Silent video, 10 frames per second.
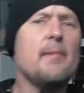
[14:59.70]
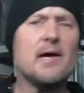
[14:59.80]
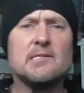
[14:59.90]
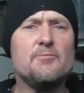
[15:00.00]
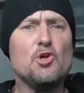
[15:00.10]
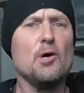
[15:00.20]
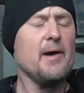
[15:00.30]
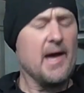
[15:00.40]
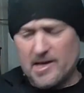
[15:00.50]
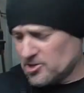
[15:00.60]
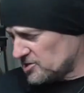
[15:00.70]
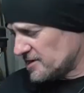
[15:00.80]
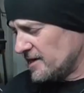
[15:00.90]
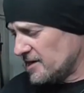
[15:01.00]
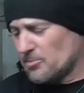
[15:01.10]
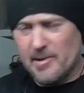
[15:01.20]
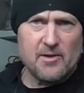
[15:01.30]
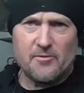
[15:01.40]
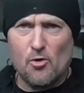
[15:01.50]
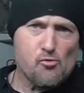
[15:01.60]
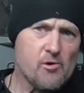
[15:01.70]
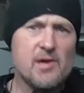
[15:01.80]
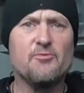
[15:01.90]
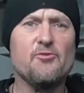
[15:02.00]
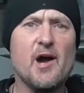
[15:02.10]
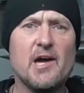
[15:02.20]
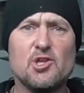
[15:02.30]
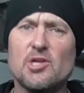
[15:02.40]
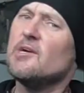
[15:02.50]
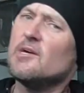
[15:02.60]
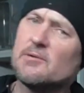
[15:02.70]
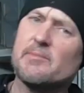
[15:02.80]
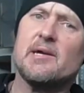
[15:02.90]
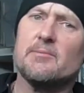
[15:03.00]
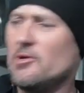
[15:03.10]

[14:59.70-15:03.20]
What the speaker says: a massive job here, just a little bit of a refresh. make them